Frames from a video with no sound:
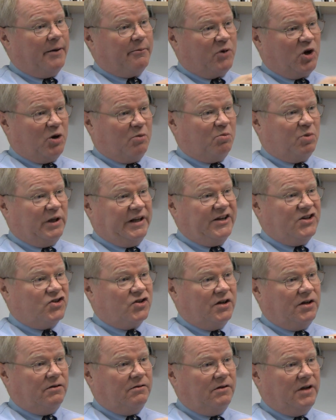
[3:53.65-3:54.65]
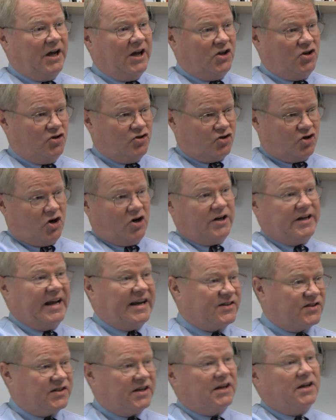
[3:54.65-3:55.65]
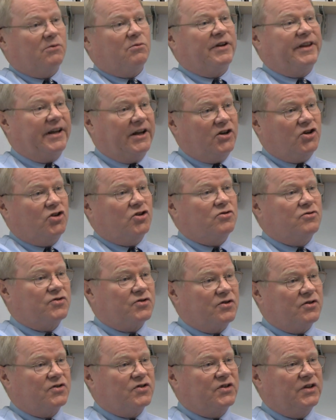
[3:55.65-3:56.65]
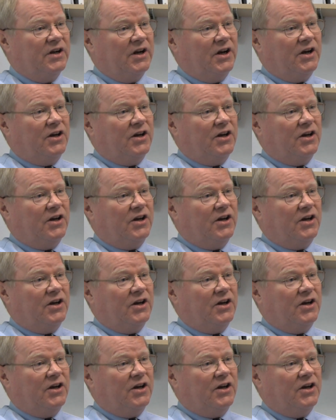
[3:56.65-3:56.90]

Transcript: completion, and you start testing it with end users.